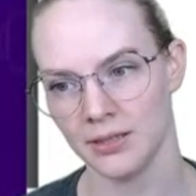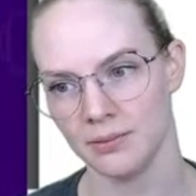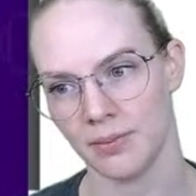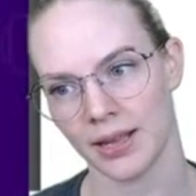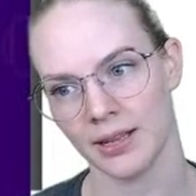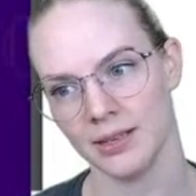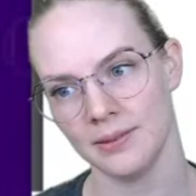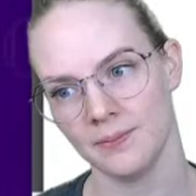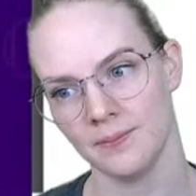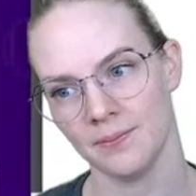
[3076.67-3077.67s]
Michael
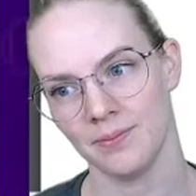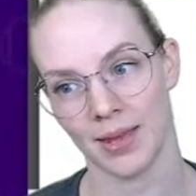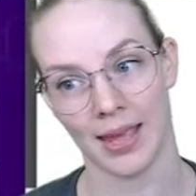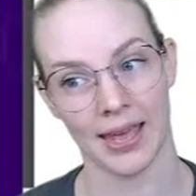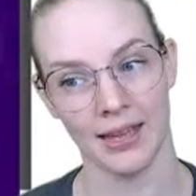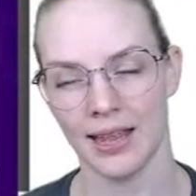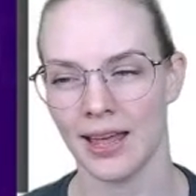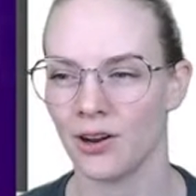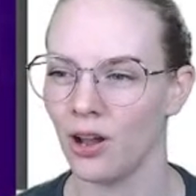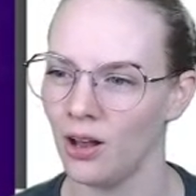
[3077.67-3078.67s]
et
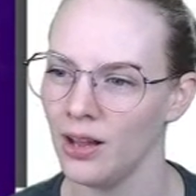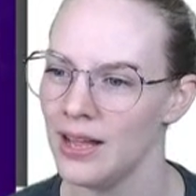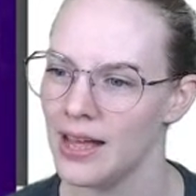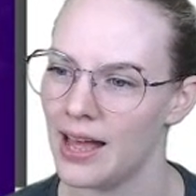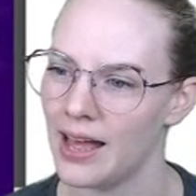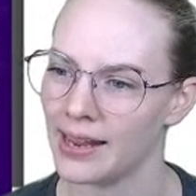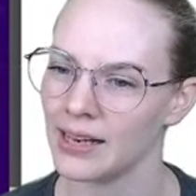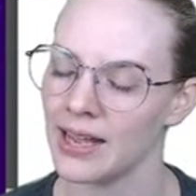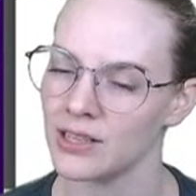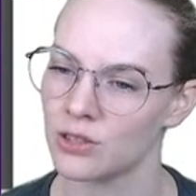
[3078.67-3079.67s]
al.
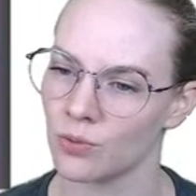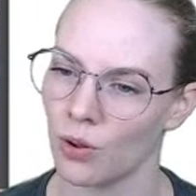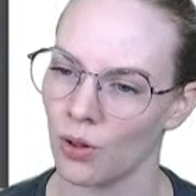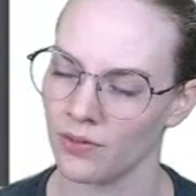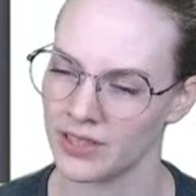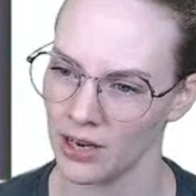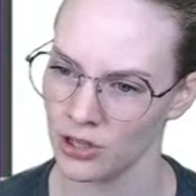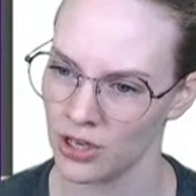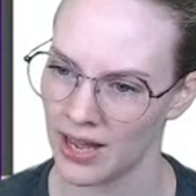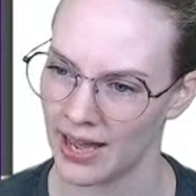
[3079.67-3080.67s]
Analyze the role of
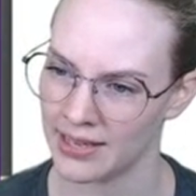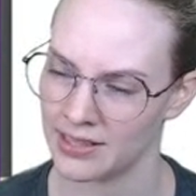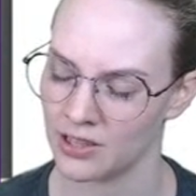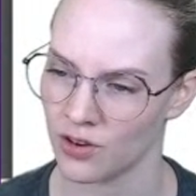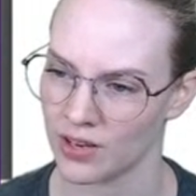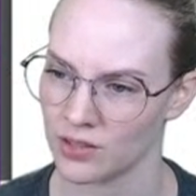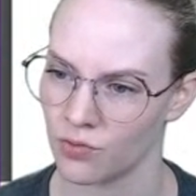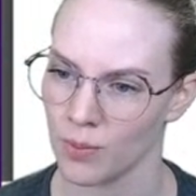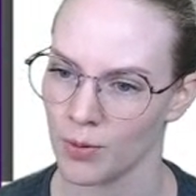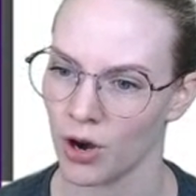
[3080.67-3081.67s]
attention heads in the
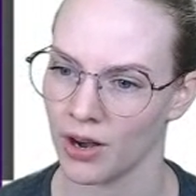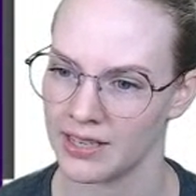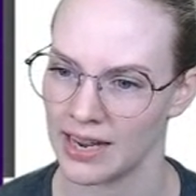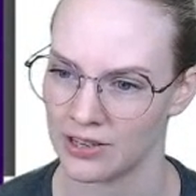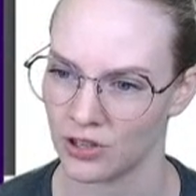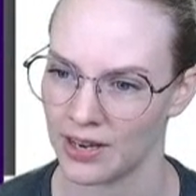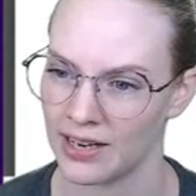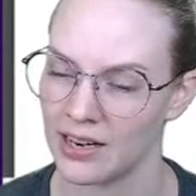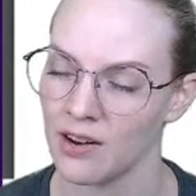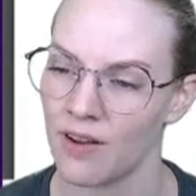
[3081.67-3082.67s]
transformer architecture and
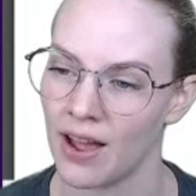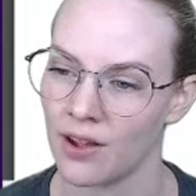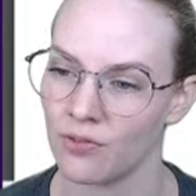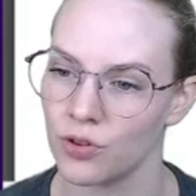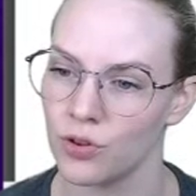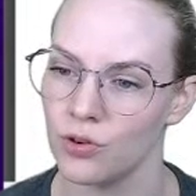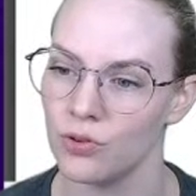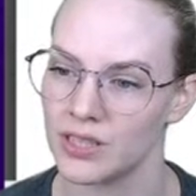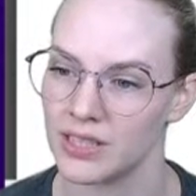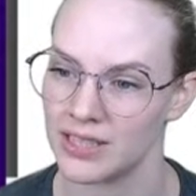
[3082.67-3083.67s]
identify a few
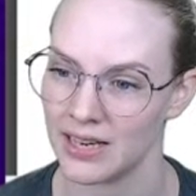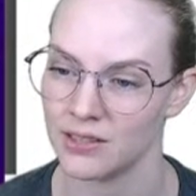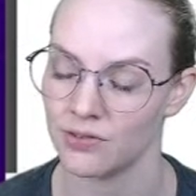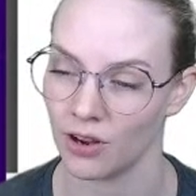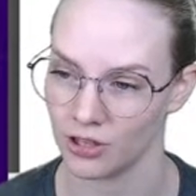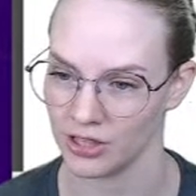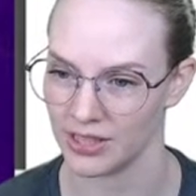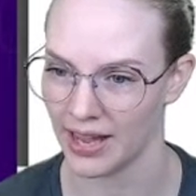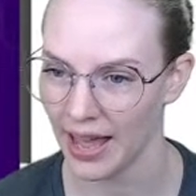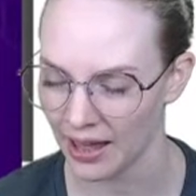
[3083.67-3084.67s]
distinct functions
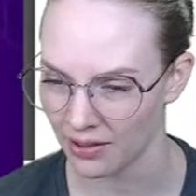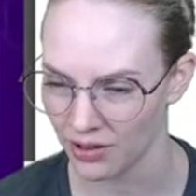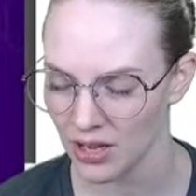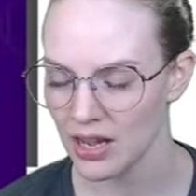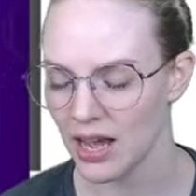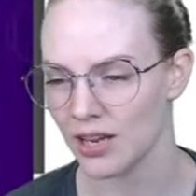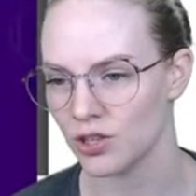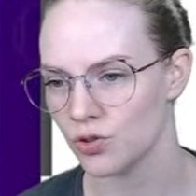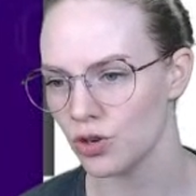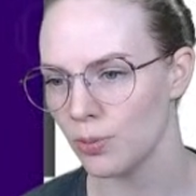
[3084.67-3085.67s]
they have. And
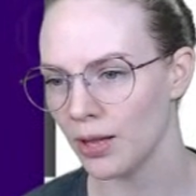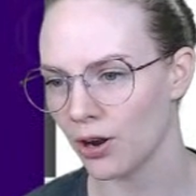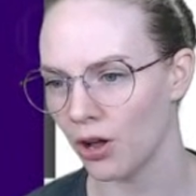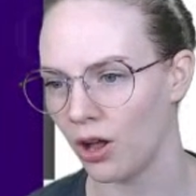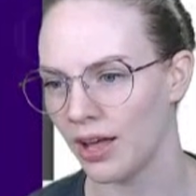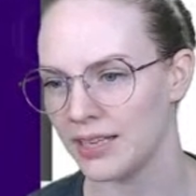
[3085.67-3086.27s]
Struble et al.